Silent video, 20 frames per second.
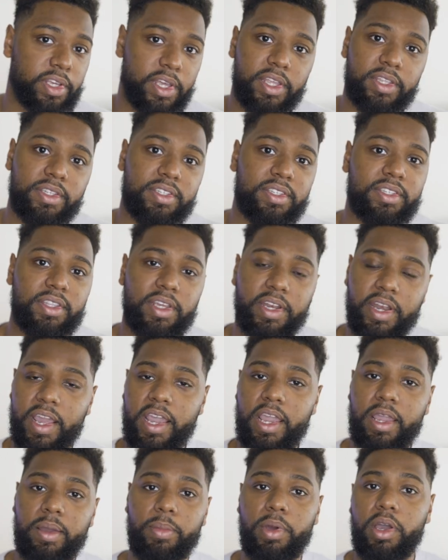hence the
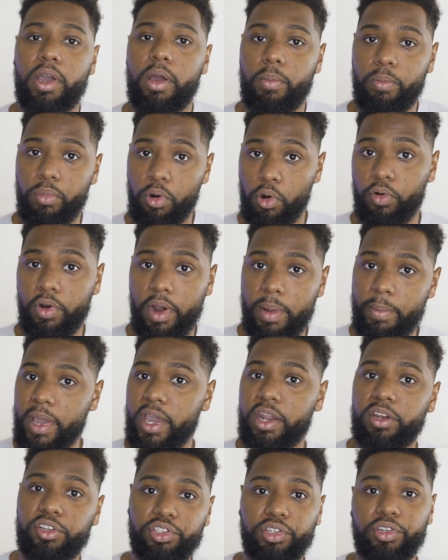name program
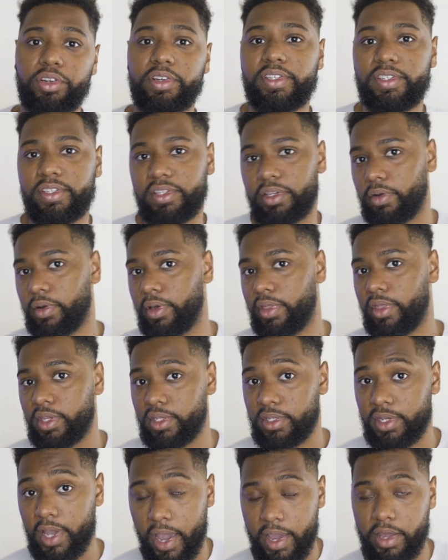manager is still in the
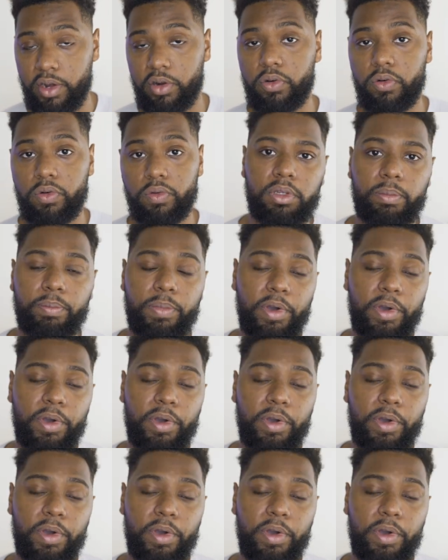title,